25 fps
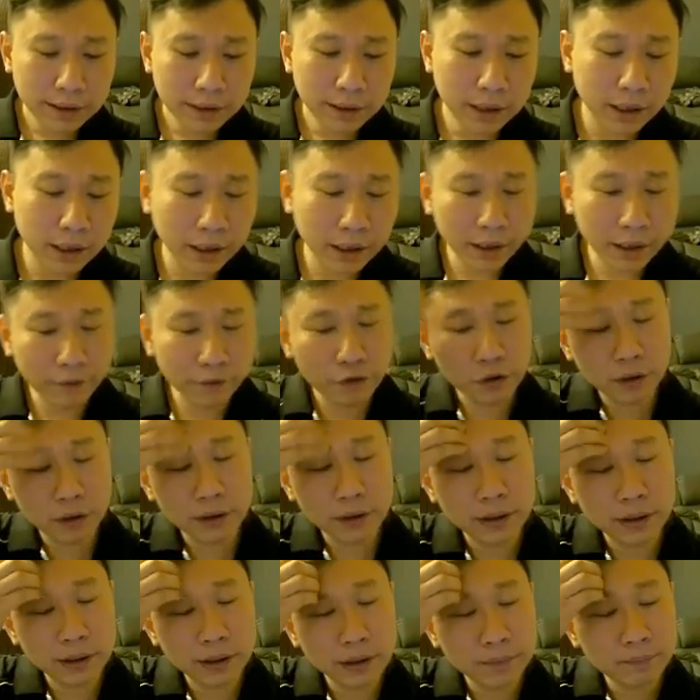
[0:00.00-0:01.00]
if
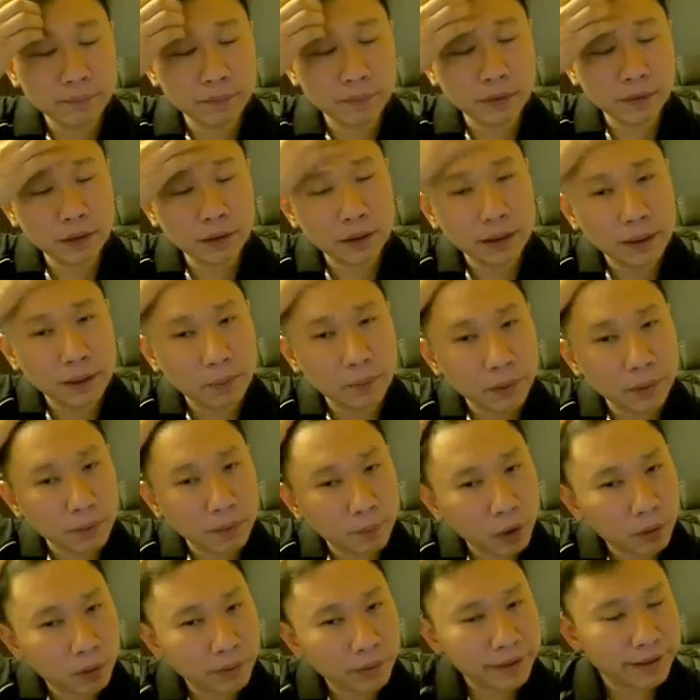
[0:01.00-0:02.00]
you the
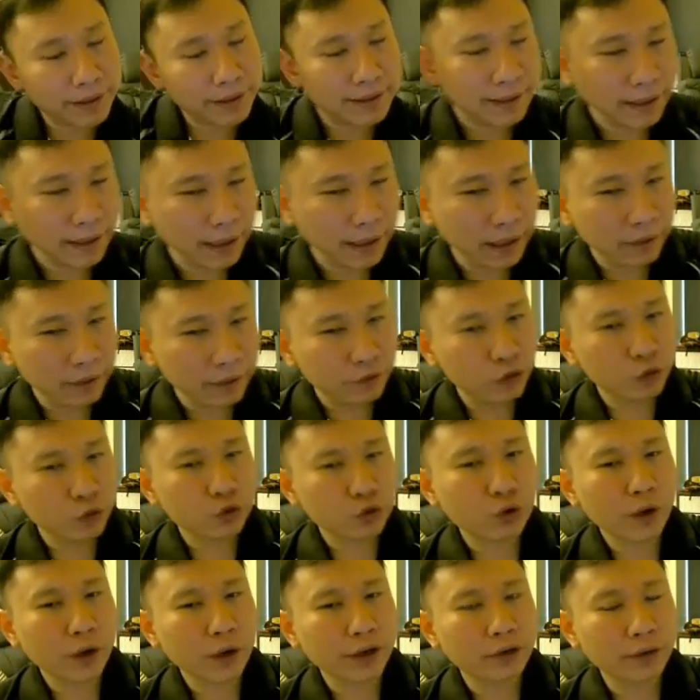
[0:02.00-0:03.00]
problem is, if you
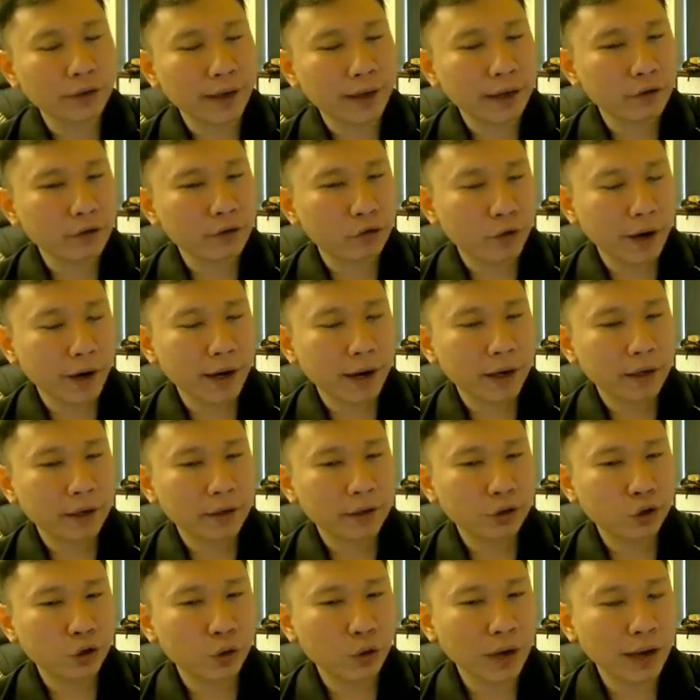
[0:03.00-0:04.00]
try to get rare,
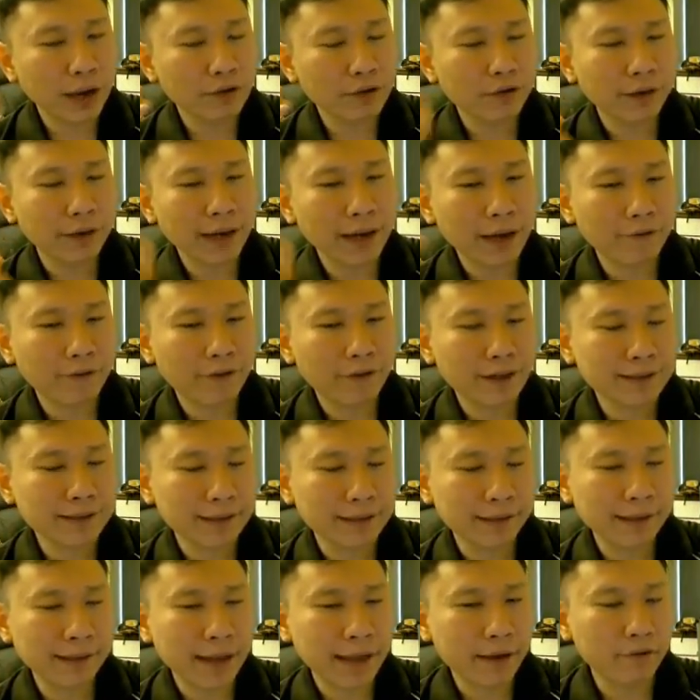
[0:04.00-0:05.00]
you can't really advance
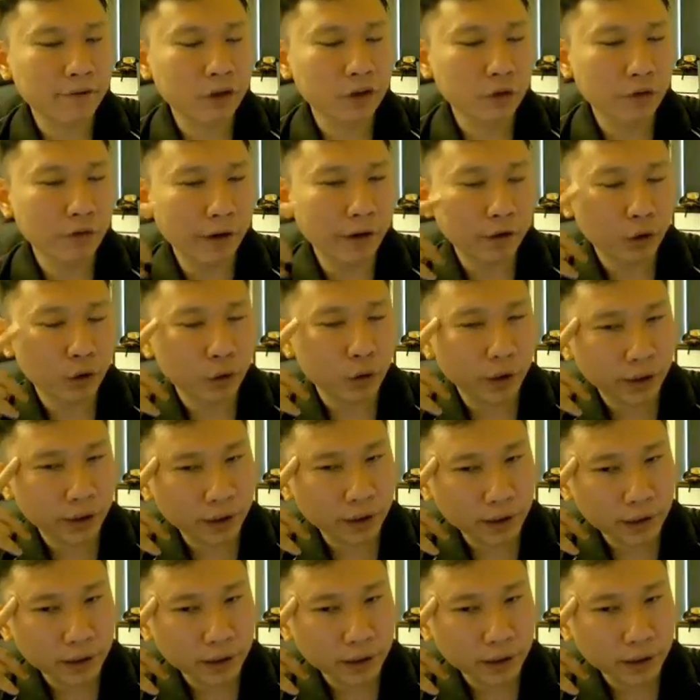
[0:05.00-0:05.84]
in level very quickly.